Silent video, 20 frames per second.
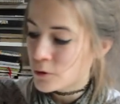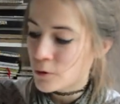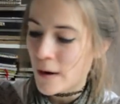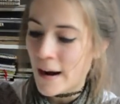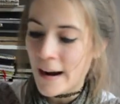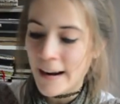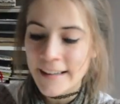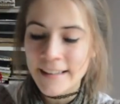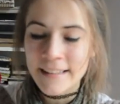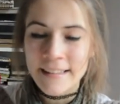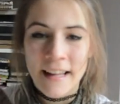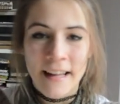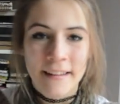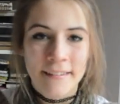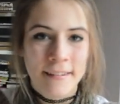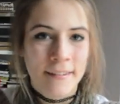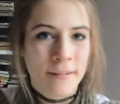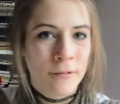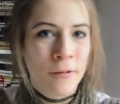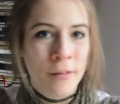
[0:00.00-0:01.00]
drawing
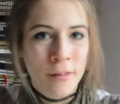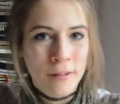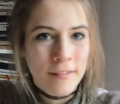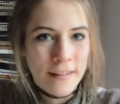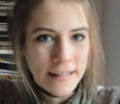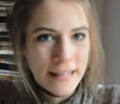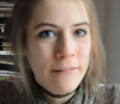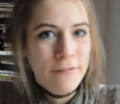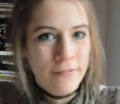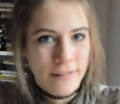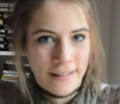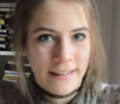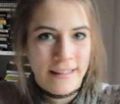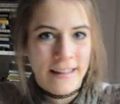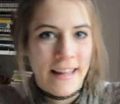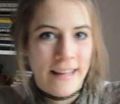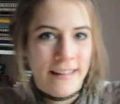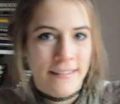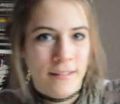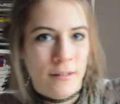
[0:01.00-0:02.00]
classes, to these evening
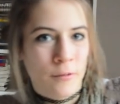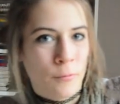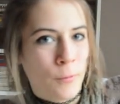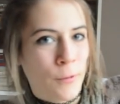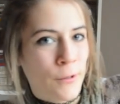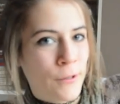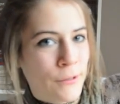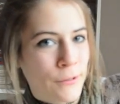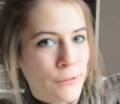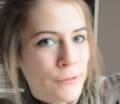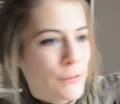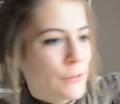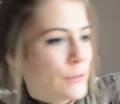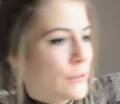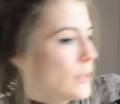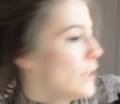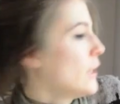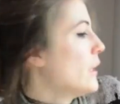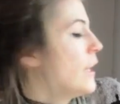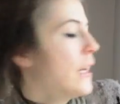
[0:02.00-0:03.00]
classes where you can
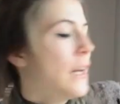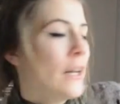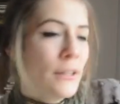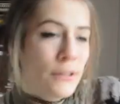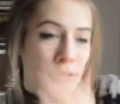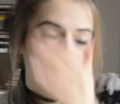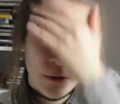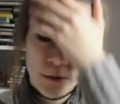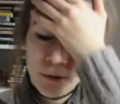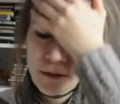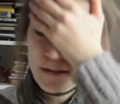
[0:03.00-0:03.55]
do